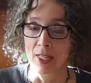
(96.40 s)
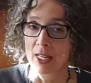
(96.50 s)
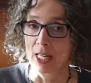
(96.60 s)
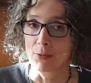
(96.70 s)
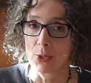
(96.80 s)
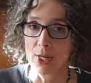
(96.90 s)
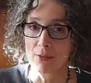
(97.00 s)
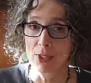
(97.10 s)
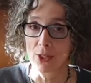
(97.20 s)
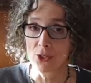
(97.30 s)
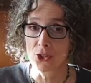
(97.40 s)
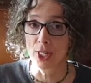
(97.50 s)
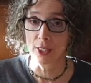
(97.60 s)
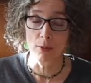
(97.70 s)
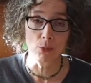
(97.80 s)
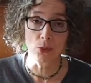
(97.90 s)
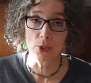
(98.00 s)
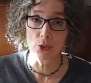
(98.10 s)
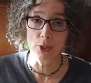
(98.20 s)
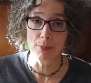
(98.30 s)
If you have a large cutting board
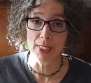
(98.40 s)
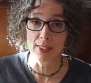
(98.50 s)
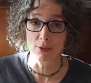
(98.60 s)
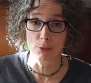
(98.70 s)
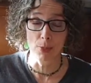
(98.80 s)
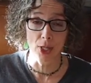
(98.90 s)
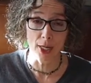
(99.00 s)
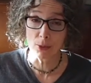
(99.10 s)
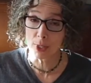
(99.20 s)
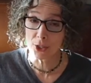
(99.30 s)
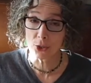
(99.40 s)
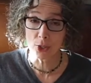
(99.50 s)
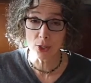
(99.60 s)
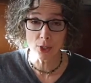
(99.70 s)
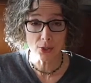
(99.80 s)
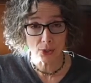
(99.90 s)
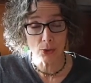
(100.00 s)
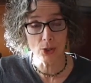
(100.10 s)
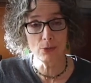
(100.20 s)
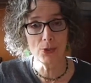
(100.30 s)
or a piece of plywood, you could also
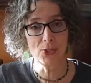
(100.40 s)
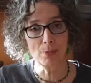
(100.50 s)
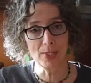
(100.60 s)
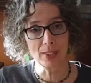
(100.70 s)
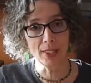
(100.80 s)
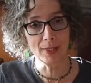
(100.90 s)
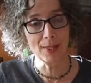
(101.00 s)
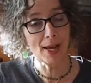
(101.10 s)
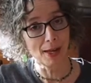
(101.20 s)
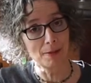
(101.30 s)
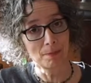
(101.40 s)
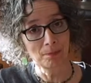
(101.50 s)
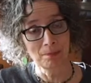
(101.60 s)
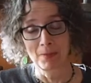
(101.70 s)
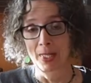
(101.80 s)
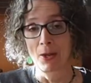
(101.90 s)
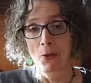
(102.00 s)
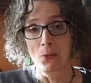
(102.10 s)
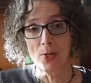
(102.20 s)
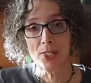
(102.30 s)
go for something like that.
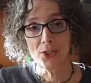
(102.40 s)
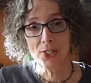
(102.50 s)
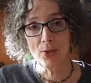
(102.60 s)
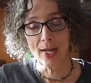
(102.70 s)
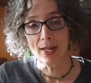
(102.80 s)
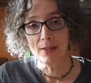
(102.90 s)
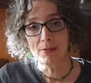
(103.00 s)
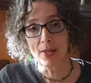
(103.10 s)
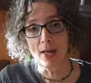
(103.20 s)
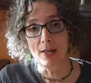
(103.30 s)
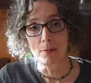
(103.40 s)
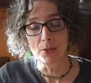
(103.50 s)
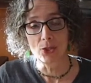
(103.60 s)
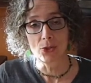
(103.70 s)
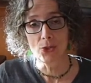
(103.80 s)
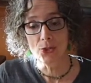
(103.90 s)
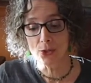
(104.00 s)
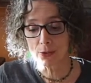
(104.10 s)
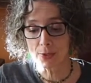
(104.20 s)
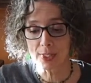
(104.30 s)
Once you have your
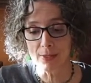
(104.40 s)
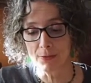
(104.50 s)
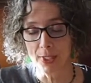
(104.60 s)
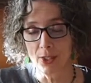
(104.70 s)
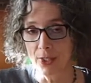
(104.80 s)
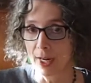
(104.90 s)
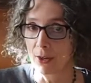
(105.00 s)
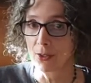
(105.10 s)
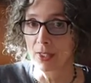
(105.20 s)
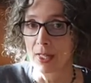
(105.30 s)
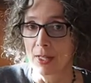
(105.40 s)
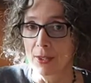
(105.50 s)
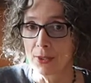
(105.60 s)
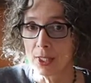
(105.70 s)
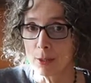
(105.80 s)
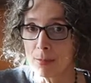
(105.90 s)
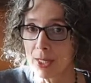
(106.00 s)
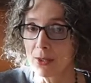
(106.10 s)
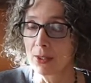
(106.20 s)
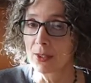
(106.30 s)
surface figured out, think
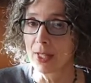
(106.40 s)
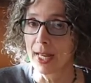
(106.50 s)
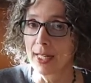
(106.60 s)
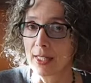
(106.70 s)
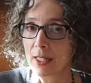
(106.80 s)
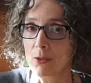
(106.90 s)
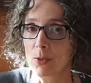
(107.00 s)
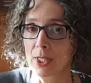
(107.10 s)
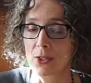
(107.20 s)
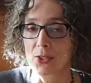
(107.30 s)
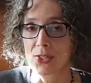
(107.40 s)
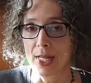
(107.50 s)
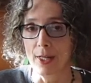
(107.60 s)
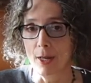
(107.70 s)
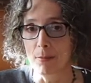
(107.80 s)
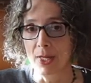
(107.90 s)
about the lighting where you're set up.